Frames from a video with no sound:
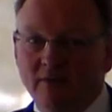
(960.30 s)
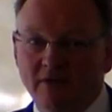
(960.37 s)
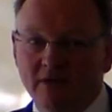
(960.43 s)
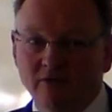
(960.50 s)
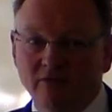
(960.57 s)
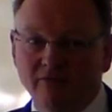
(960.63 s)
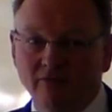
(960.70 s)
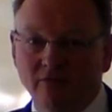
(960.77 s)
and
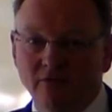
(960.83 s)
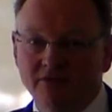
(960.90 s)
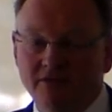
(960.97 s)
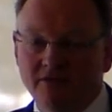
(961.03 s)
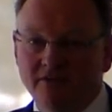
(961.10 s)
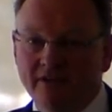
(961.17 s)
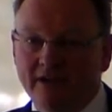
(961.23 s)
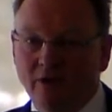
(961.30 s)
we look
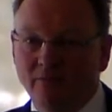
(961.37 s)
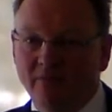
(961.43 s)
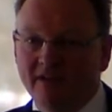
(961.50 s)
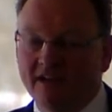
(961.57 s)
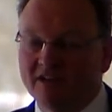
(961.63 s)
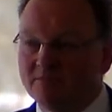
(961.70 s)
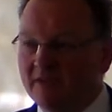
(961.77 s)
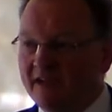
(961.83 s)
forward to you
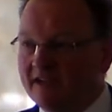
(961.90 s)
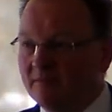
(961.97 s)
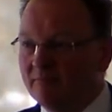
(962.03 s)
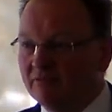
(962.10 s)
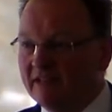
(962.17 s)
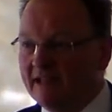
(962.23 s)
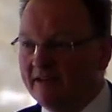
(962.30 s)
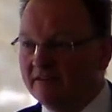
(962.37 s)
helping us make
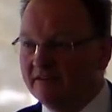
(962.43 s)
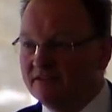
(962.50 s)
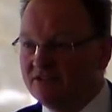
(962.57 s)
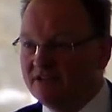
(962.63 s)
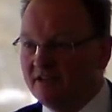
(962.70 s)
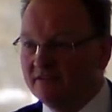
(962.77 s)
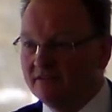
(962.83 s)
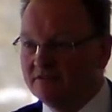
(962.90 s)
a plan
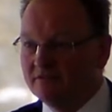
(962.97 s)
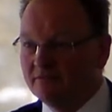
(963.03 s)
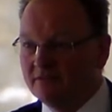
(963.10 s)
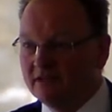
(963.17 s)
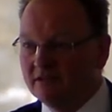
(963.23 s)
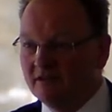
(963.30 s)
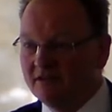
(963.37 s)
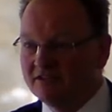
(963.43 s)
and agenda to
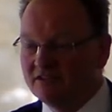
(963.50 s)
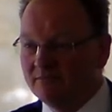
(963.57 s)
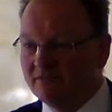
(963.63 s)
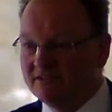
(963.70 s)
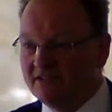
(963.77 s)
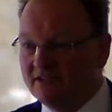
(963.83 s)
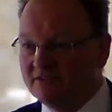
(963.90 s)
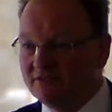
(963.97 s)
realise
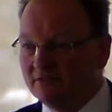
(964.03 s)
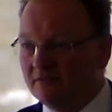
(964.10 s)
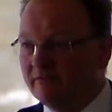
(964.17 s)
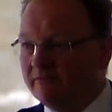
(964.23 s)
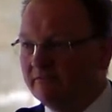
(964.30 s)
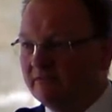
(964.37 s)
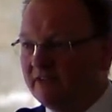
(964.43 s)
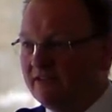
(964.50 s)
the potential
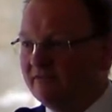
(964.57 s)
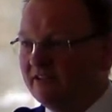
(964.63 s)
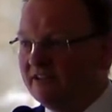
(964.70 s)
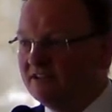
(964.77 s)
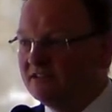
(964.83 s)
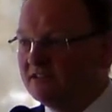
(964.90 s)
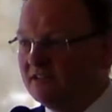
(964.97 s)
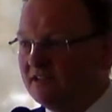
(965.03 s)
of
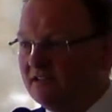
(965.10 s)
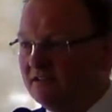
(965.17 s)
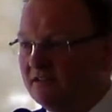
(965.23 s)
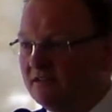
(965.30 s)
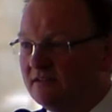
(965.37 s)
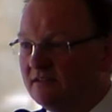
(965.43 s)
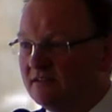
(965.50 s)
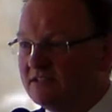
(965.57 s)
EVs
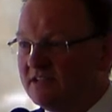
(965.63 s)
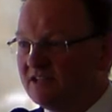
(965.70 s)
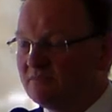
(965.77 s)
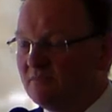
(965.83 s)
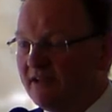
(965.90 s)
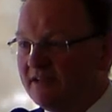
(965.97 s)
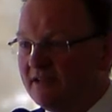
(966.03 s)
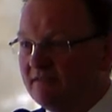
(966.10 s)
in
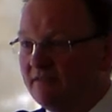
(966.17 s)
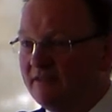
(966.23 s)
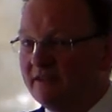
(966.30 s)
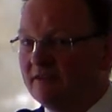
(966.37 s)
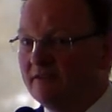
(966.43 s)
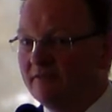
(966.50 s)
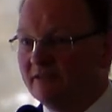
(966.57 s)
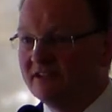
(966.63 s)
Tasmania.
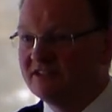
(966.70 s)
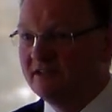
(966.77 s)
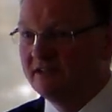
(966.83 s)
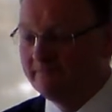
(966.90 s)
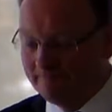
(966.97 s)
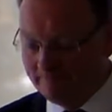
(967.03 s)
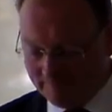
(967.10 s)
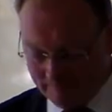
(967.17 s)
Thank you for
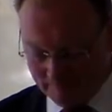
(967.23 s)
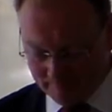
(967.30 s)
listening.